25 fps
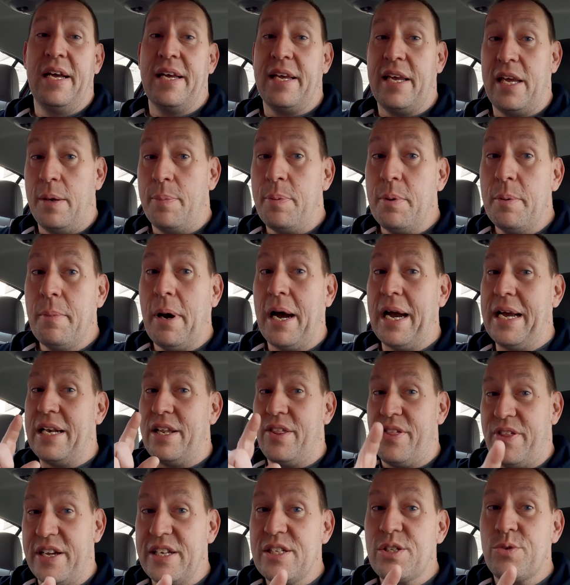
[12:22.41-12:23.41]
Keep in
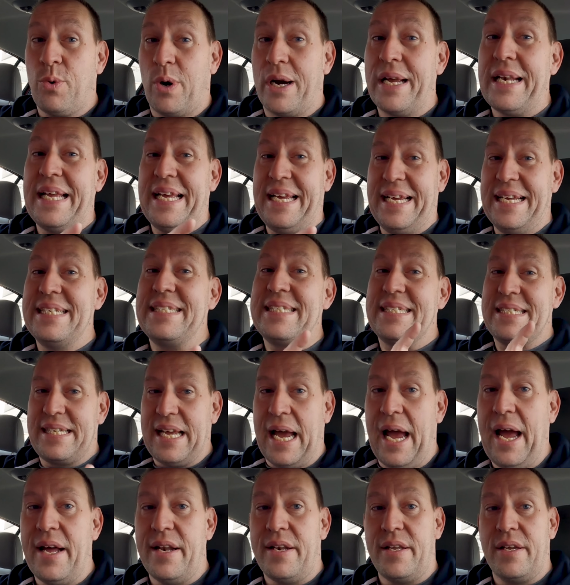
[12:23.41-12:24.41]
mind, this one is
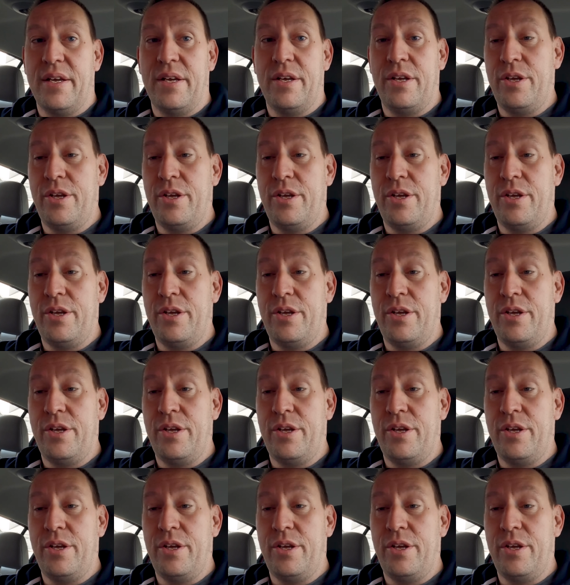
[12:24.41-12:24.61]
dead.